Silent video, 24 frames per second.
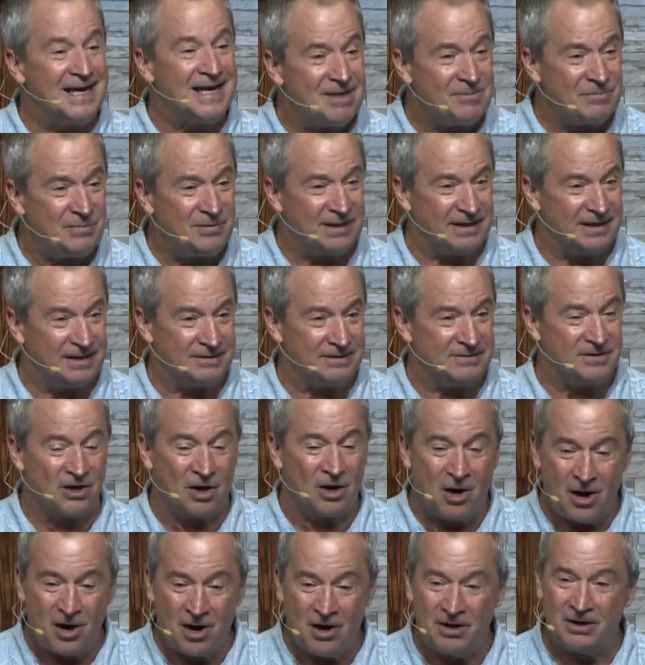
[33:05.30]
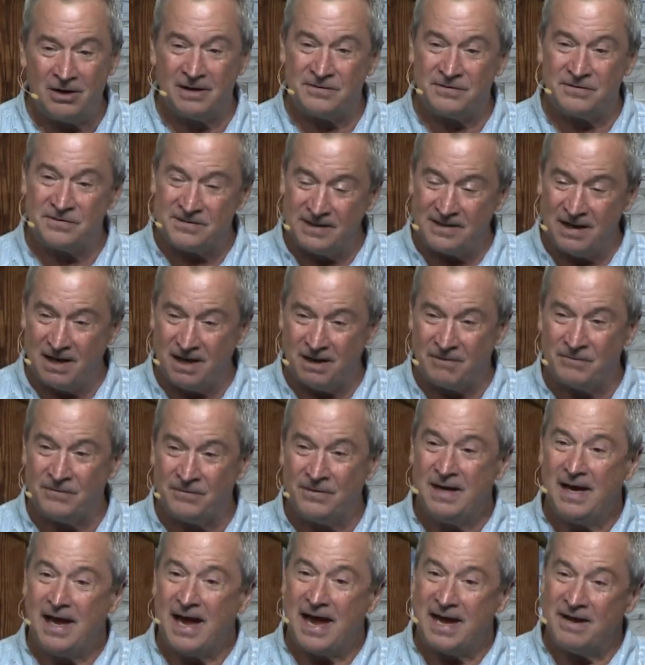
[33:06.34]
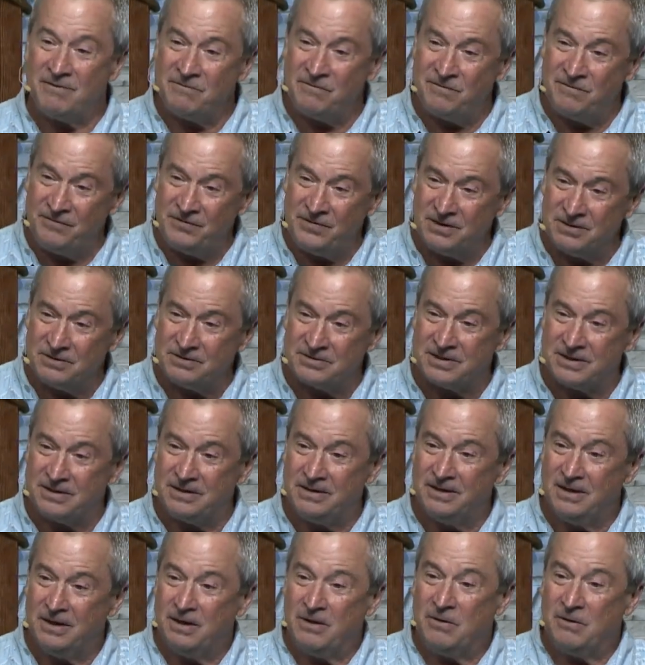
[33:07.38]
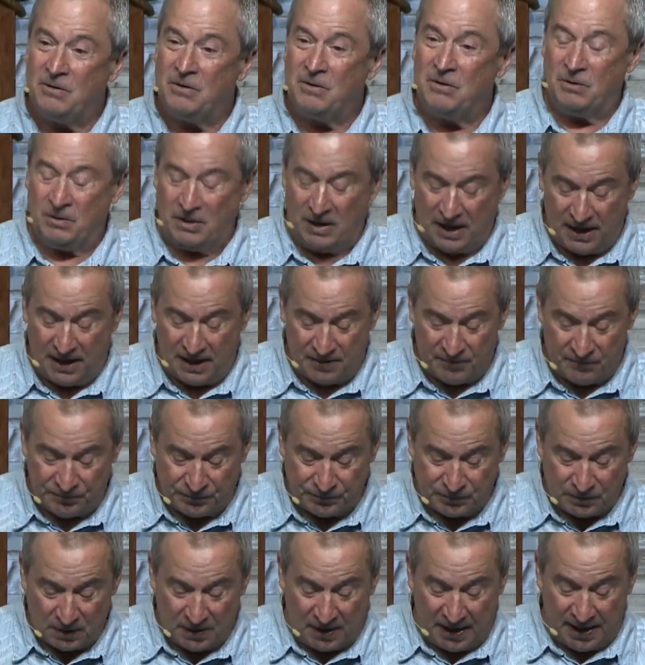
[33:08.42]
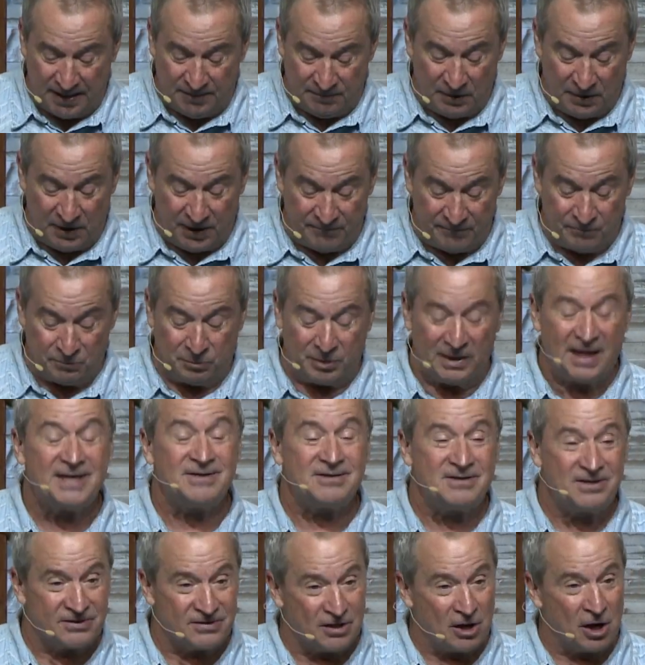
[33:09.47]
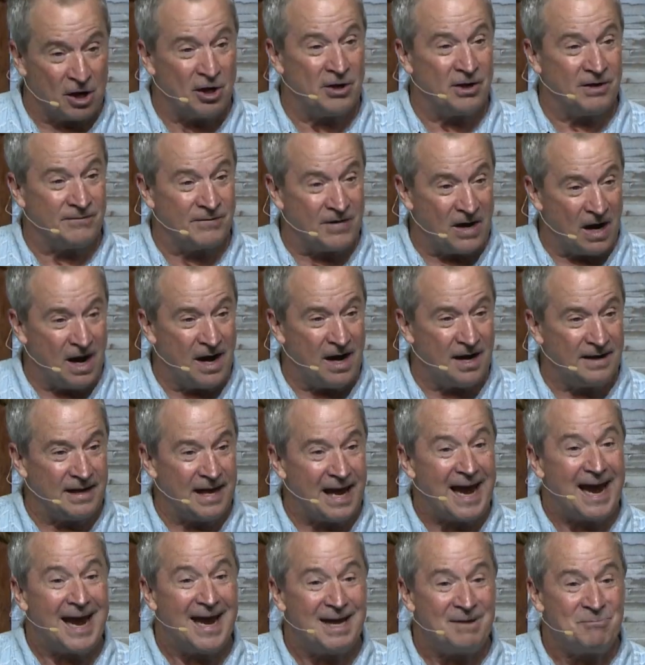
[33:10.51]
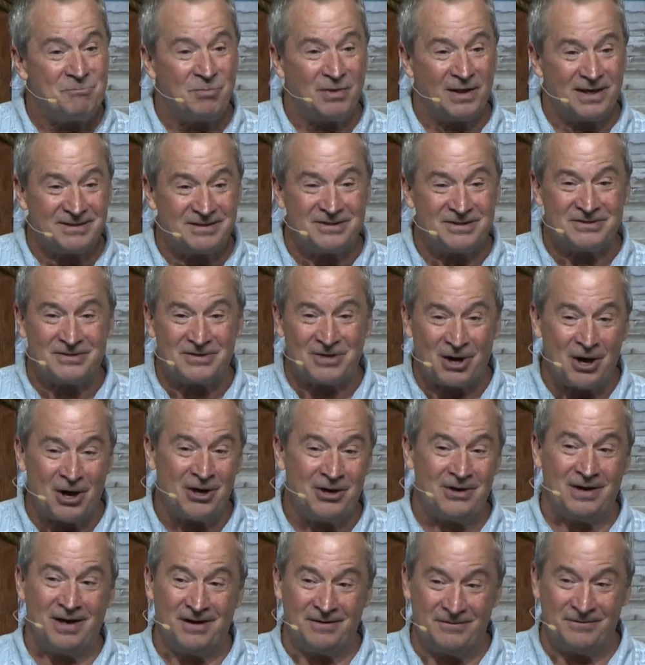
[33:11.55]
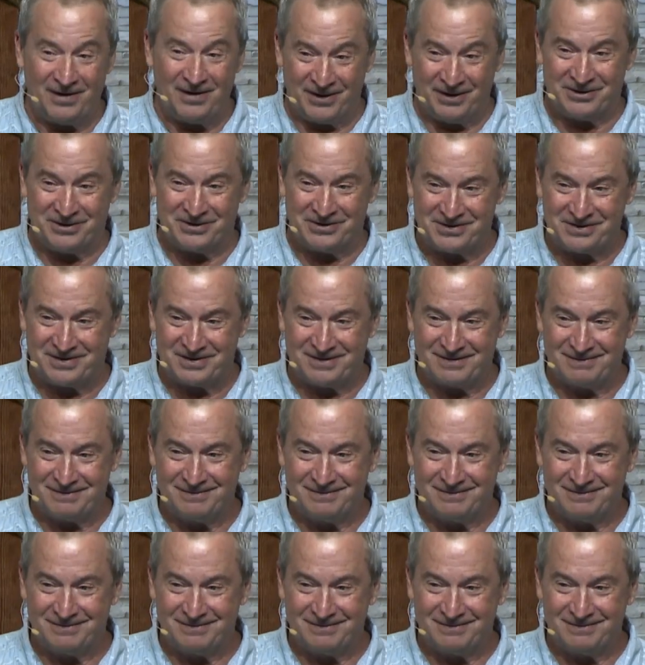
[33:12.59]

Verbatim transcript: empties the heart of self and fills it um, and, and blesses the heart of God and blesses the heart of others.